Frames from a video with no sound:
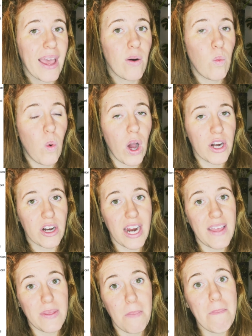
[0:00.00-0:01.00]
water,
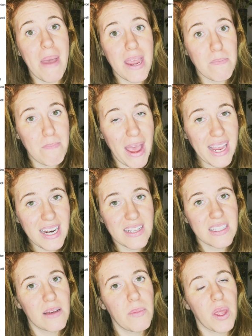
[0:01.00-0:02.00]
and the main
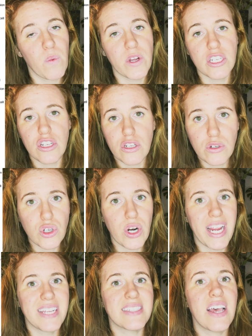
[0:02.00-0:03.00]
mechanism in which
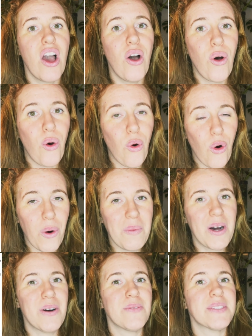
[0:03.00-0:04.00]
nutrients,
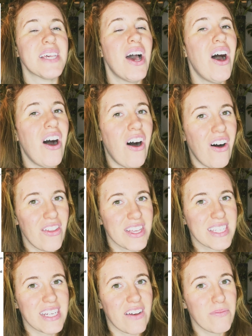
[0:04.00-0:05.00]
hormones, all
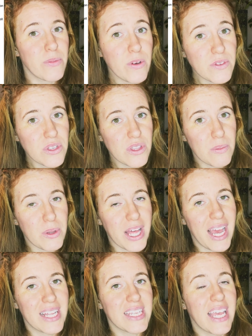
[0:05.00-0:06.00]
this stuff moves
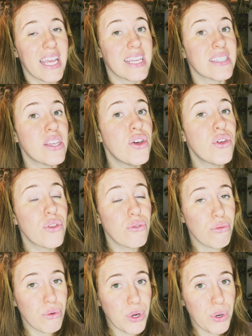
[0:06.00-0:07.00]
plant is
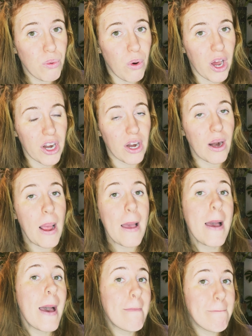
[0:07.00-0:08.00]
through water.
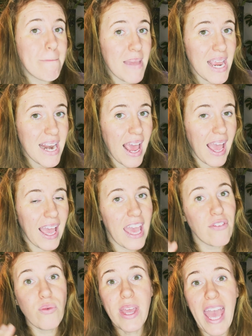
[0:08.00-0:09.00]
Meaning,
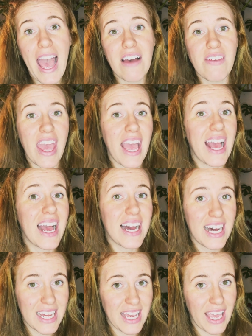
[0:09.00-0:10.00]
if we have a
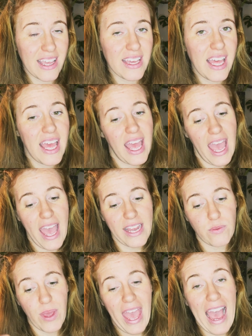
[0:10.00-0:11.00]
cutting
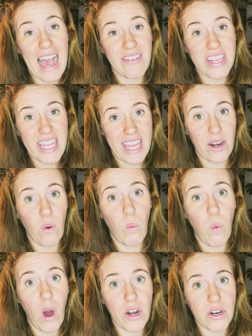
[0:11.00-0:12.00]
and we have it in
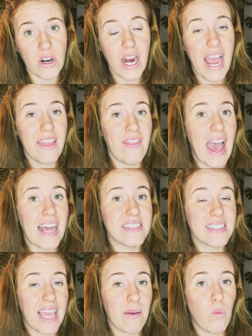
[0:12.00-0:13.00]
water, and that
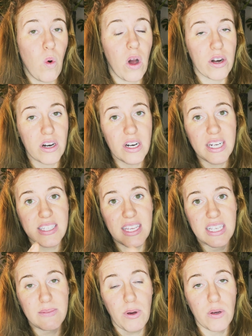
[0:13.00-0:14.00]
same water is
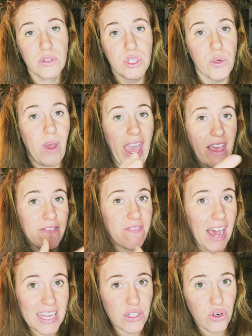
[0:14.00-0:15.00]
exposed to a
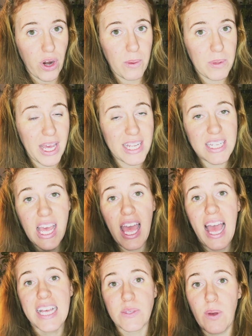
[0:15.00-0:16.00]
fast-growing plant
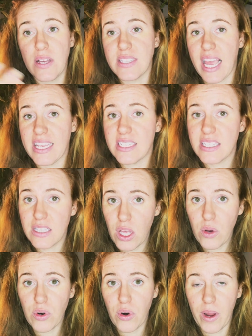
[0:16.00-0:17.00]
as well as a
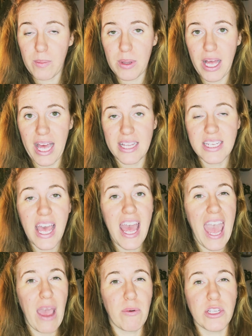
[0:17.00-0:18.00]
slow-growing plant,
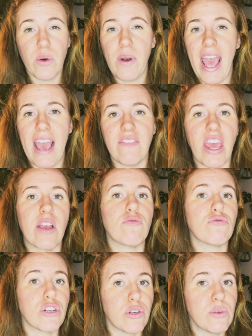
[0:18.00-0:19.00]
and we don't have a
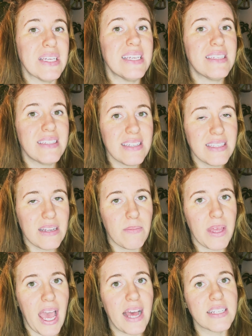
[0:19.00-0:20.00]
root system
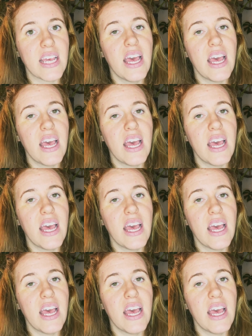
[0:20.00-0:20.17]
yet,